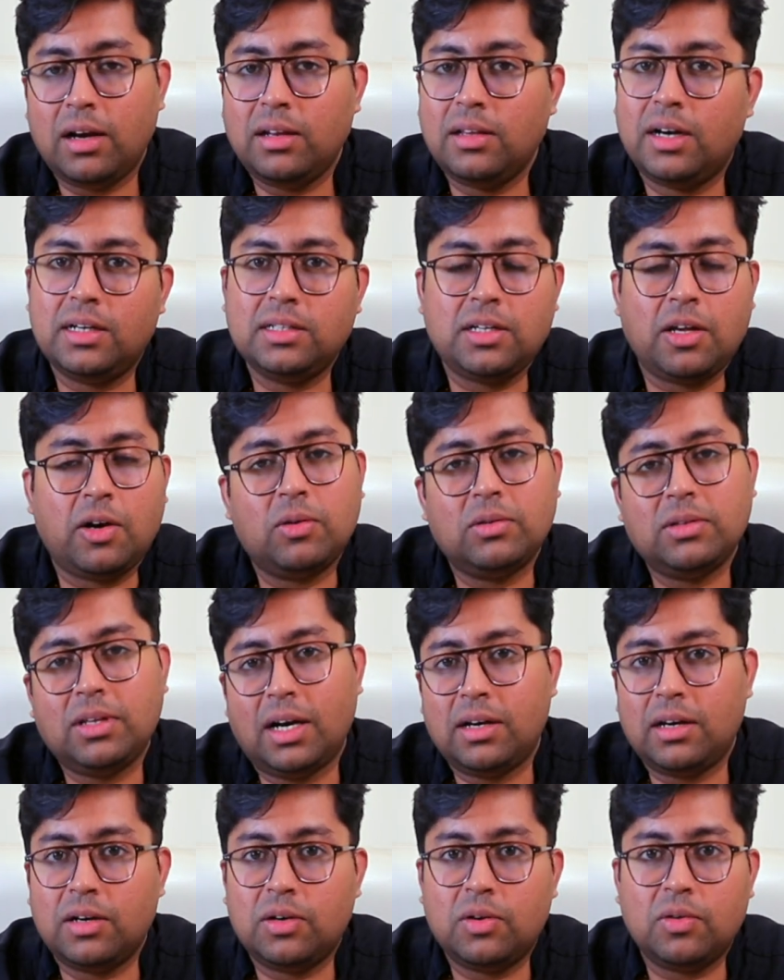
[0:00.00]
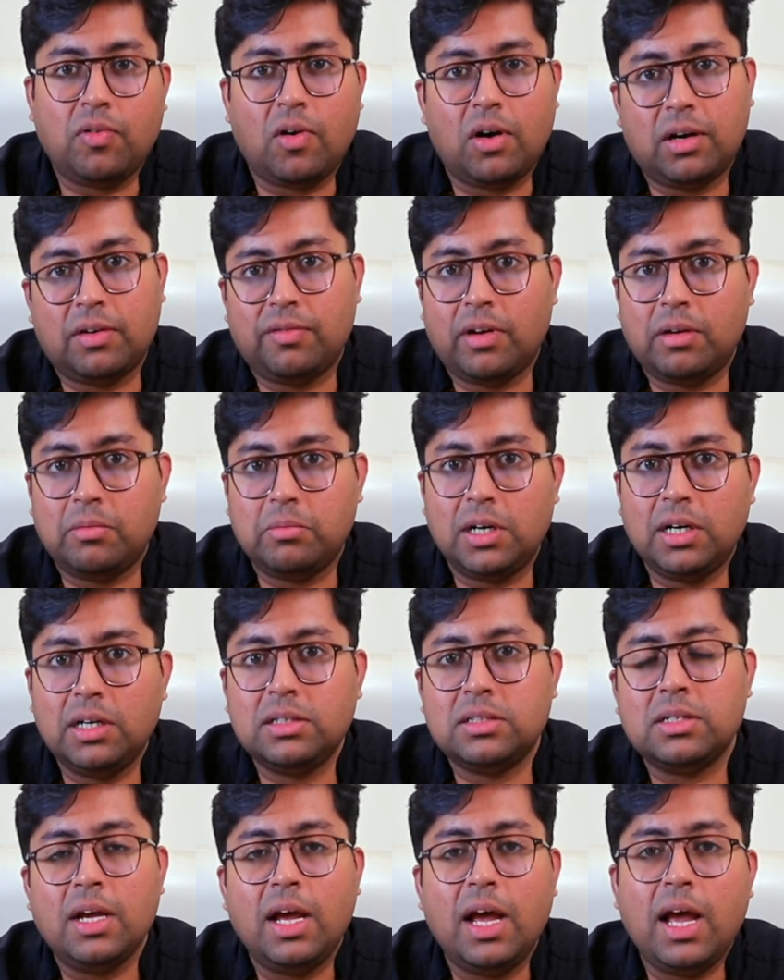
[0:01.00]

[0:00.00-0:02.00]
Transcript: that is around 30 to 45 minutes,